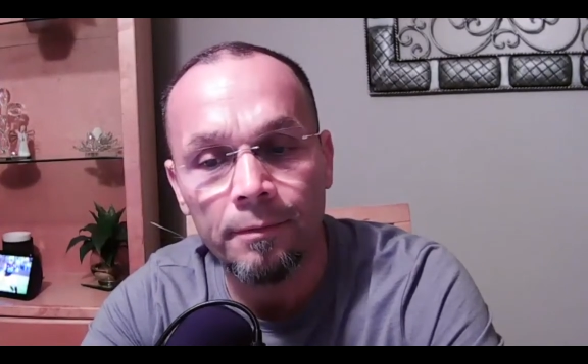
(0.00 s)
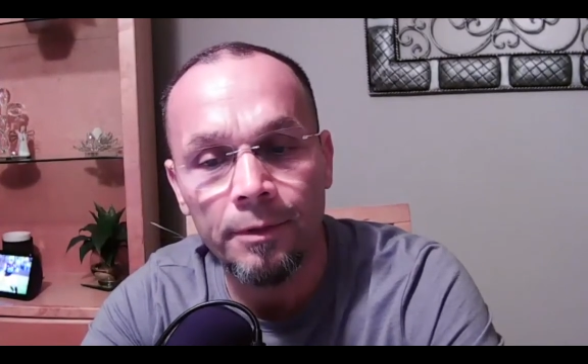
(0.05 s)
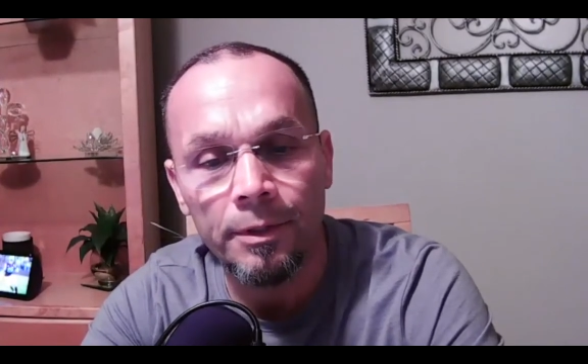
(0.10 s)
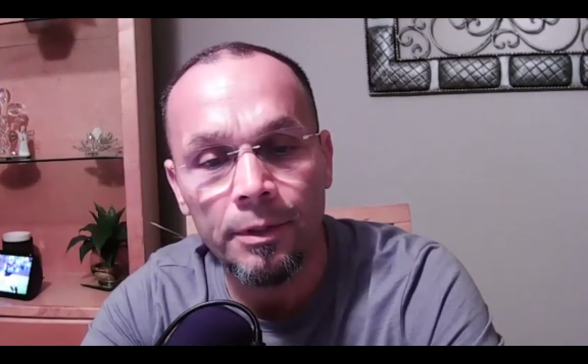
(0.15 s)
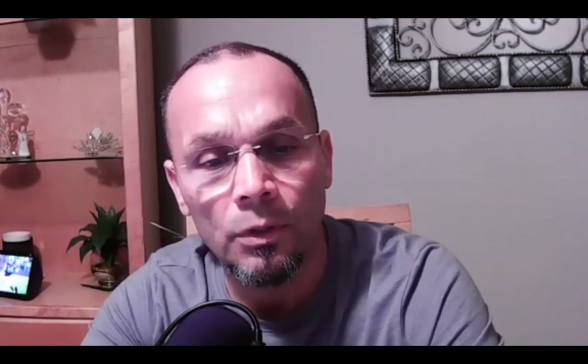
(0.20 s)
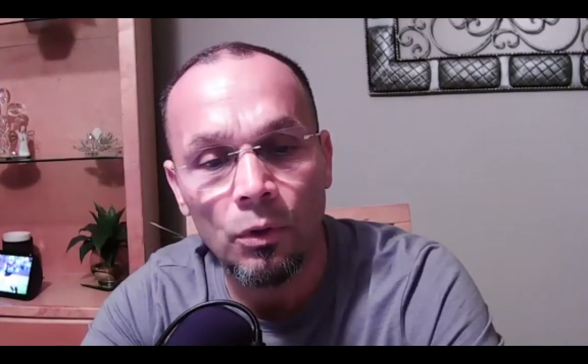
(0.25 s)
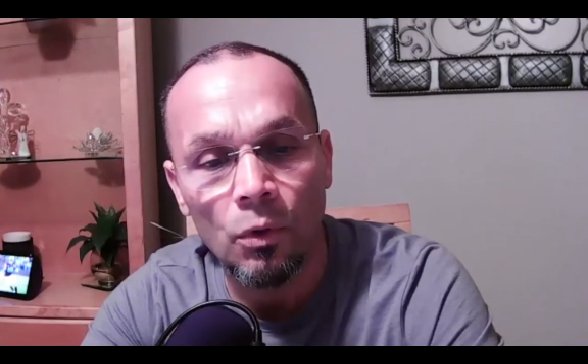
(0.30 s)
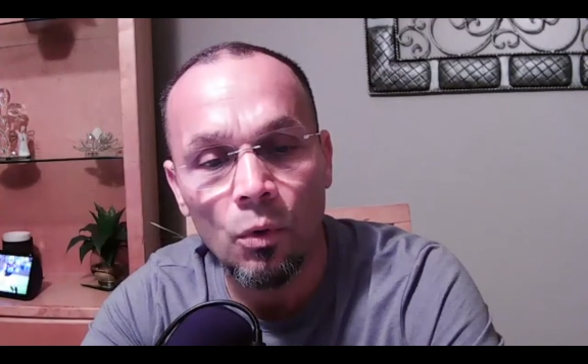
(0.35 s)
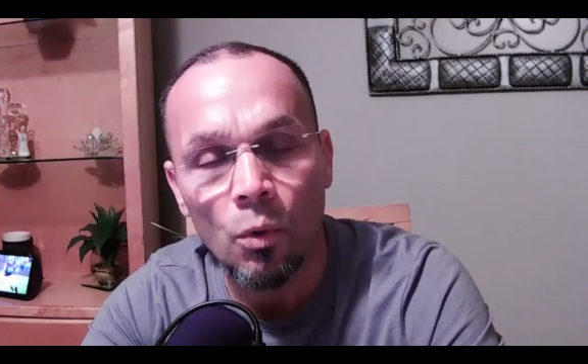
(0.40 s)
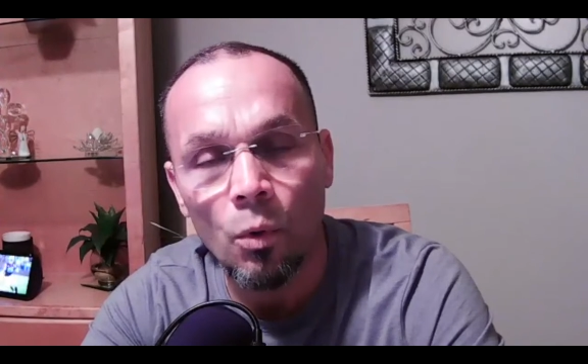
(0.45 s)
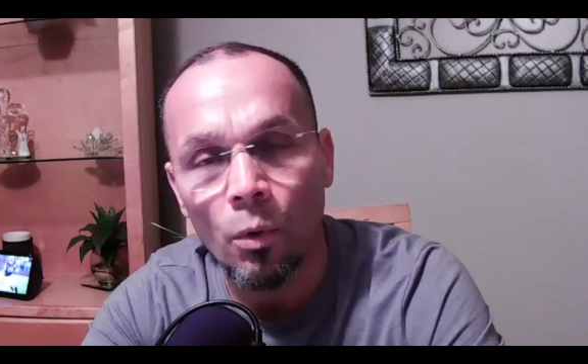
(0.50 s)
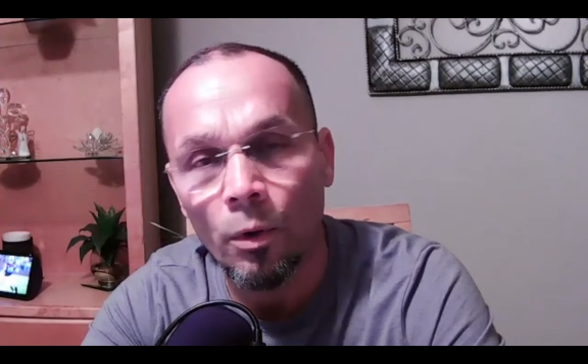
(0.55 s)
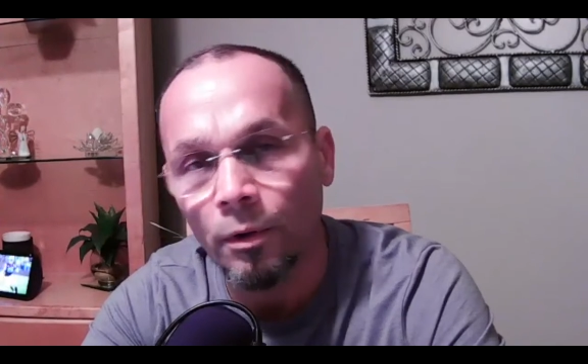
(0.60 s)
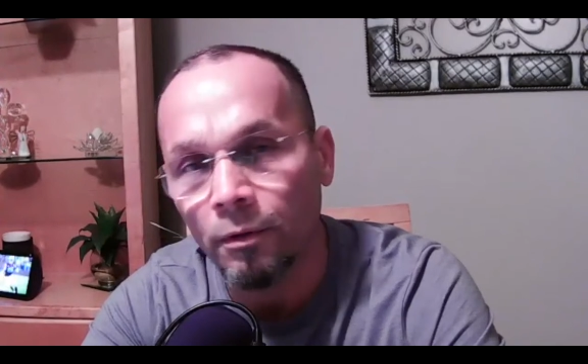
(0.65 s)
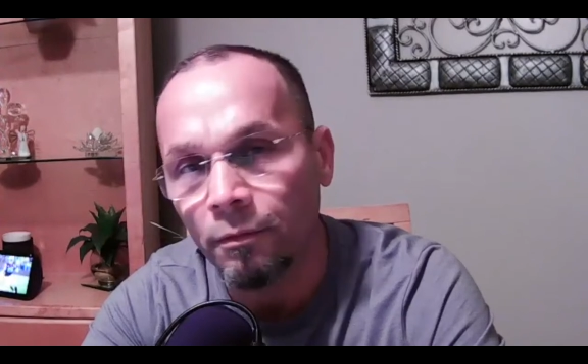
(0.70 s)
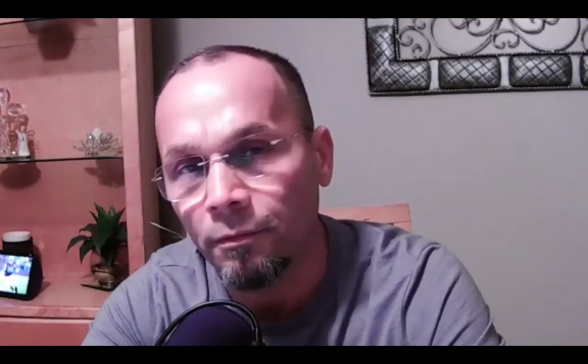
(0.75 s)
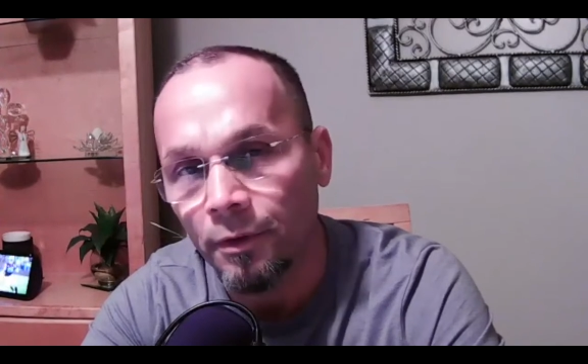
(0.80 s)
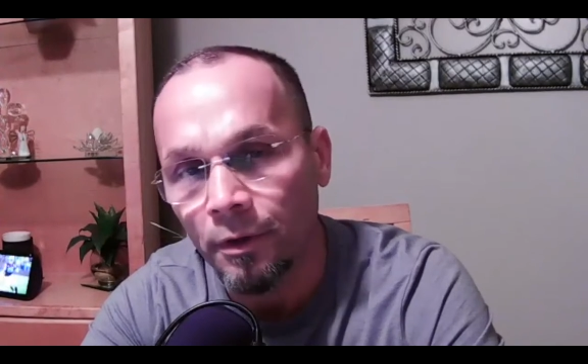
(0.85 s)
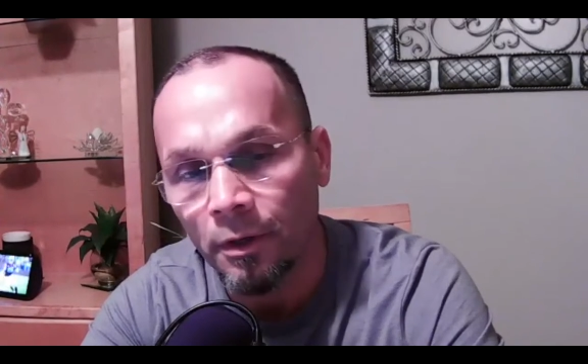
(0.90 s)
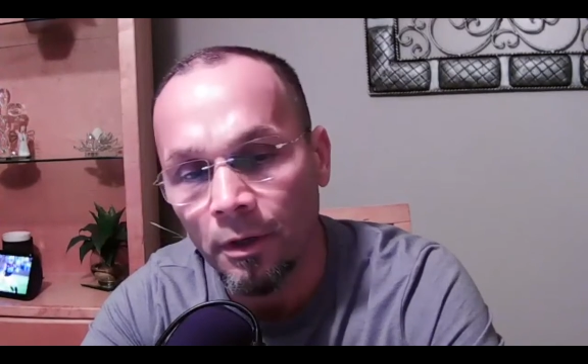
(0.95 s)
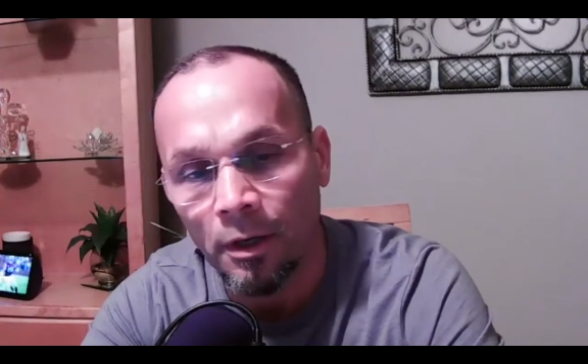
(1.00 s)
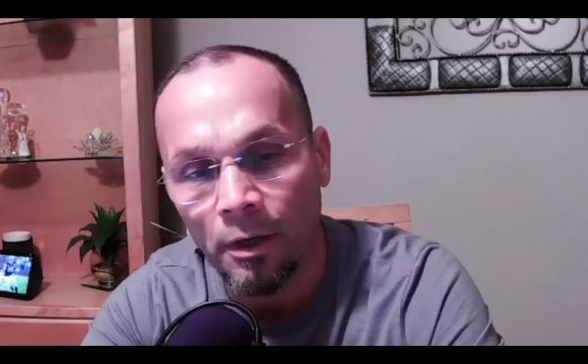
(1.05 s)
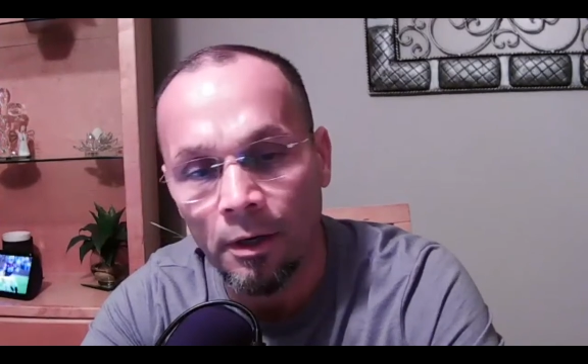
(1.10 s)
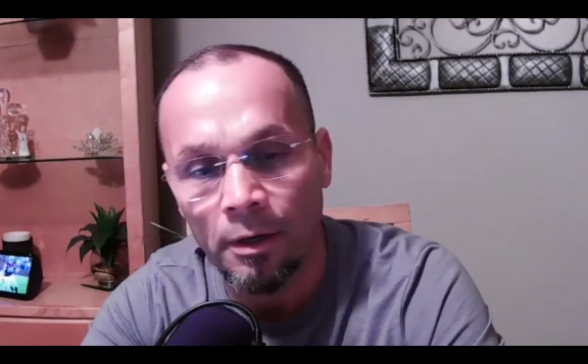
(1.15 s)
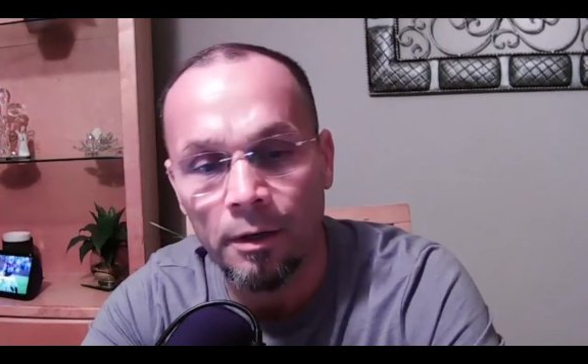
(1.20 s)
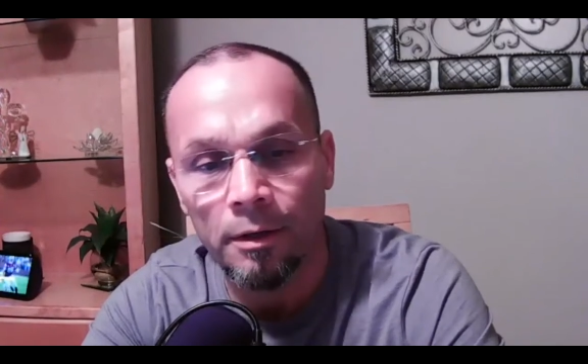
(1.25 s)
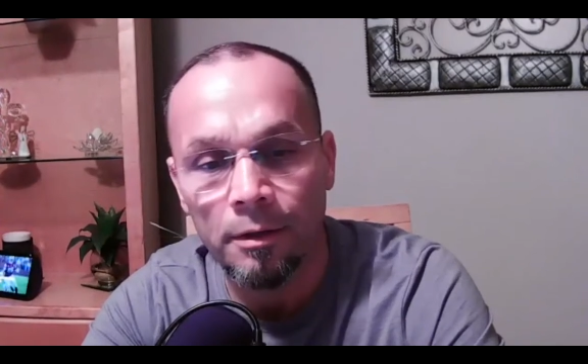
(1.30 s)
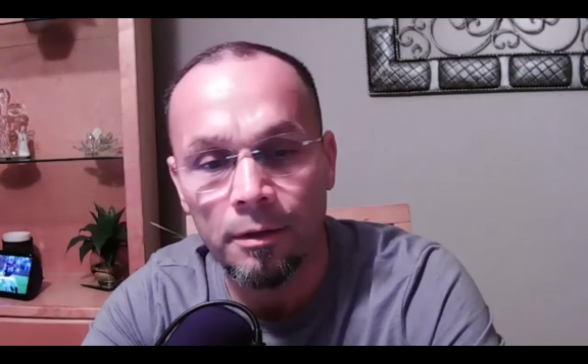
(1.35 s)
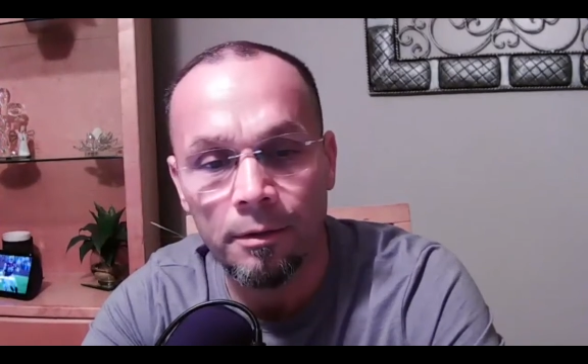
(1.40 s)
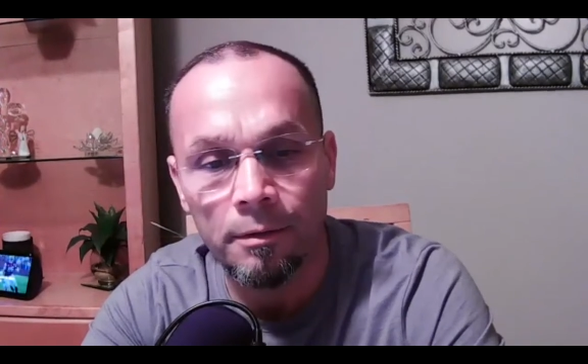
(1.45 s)
than the court of the
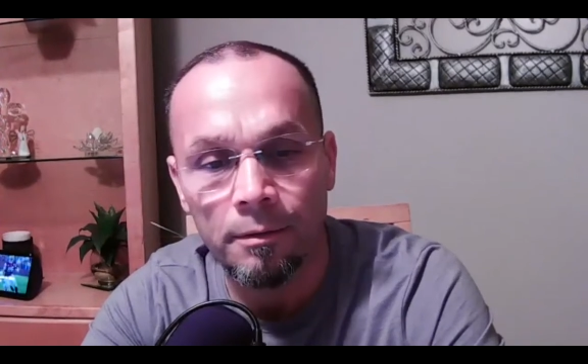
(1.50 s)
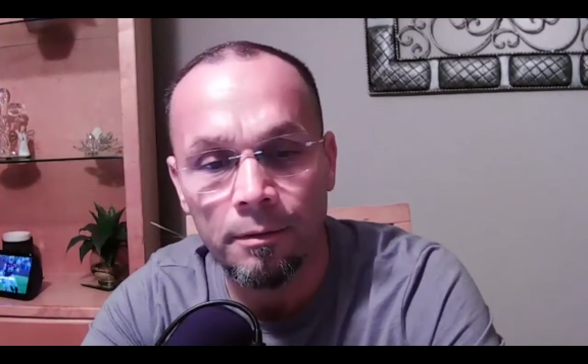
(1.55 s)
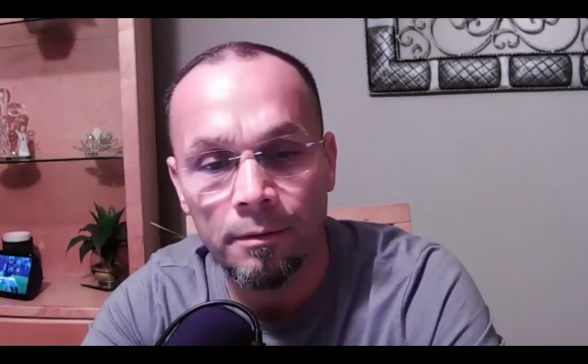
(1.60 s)
heart.